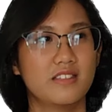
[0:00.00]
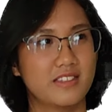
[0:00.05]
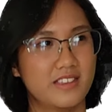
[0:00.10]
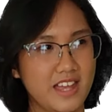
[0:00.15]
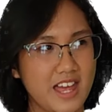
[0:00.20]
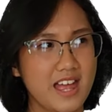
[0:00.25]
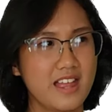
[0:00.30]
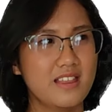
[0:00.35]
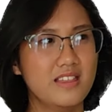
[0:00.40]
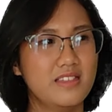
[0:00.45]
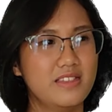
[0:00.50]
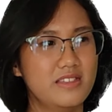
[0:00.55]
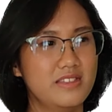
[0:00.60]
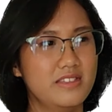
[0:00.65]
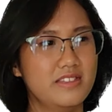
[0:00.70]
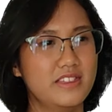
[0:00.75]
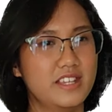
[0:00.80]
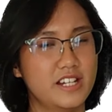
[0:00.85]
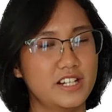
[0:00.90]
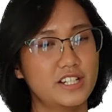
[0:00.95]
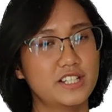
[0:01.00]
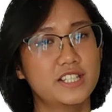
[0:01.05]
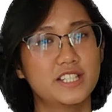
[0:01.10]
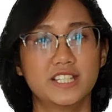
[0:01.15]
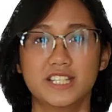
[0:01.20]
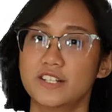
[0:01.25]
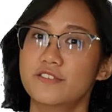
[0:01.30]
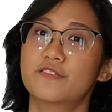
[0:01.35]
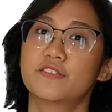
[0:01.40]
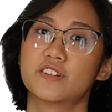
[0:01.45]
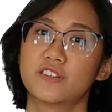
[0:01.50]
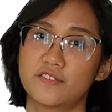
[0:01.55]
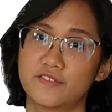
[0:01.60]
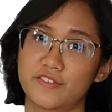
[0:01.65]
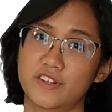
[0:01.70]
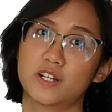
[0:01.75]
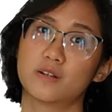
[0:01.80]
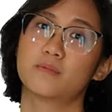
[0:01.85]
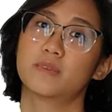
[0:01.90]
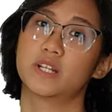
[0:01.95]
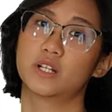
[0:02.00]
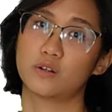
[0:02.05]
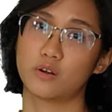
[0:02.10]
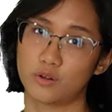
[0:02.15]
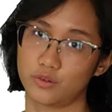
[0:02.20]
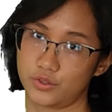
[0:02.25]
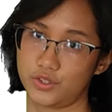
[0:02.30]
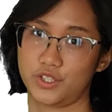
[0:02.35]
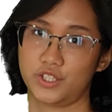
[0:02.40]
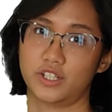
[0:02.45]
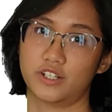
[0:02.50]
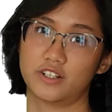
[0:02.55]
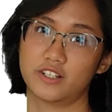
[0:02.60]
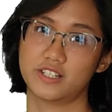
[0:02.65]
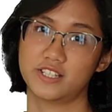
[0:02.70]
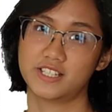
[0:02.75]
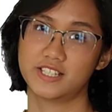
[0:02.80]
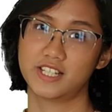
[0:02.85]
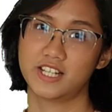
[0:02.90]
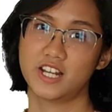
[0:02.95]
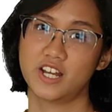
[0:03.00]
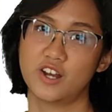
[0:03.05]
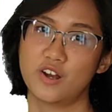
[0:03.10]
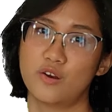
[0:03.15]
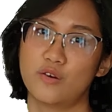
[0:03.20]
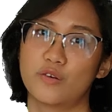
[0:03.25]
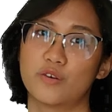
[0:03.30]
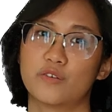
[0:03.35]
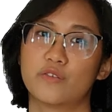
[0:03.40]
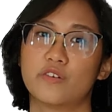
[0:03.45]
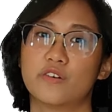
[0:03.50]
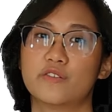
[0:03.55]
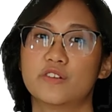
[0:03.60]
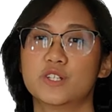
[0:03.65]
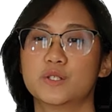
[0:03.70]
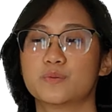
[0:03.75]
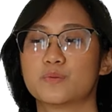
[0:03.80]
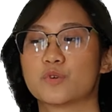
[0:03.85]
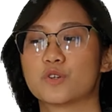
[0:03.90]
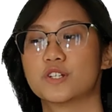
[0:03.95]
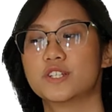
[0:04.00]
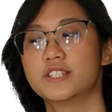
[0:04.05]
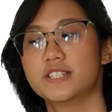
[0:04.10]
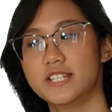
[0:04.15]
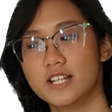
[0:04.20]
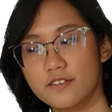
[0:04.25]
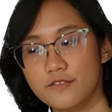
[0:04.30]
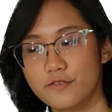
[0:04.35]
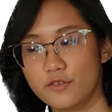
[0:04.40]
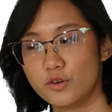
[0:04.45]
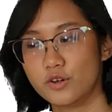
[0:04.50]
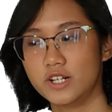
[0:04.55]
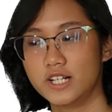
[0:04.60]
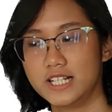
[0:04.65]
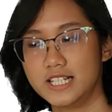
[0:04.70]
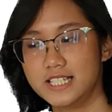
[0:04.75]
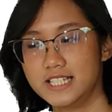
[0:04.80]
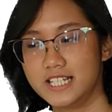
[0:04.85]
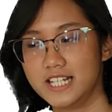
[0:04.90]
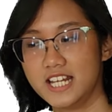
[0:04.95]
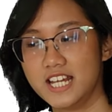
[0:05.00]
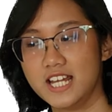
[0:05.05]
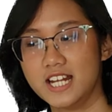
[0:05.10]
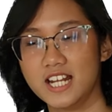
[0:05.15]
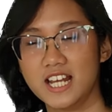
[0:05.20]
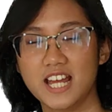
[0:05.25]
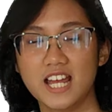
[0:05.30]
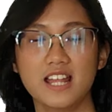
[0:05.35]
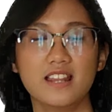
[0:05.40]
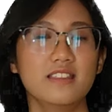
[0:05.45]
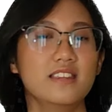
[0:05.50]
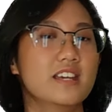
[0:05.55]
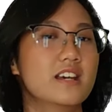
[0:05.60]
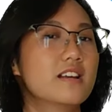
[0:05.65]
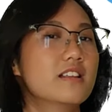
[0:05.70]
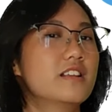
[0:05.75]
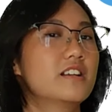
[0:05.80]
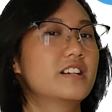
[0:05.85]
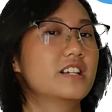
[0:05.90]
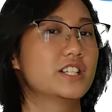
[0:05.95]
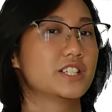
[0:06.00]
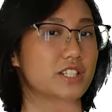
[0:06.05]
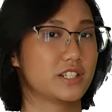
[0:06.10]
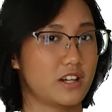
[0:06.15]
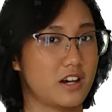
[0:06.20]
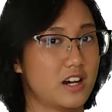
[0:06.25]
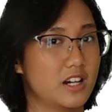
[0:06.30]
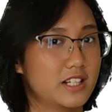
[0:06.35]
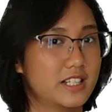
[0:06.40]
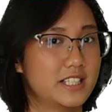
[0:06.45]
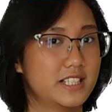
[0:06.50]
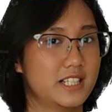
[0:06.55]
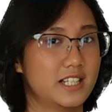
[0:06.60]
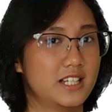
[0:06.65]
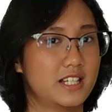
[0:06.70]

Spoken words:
Then there's different family cultures, where one is more self-oriented and the other is not.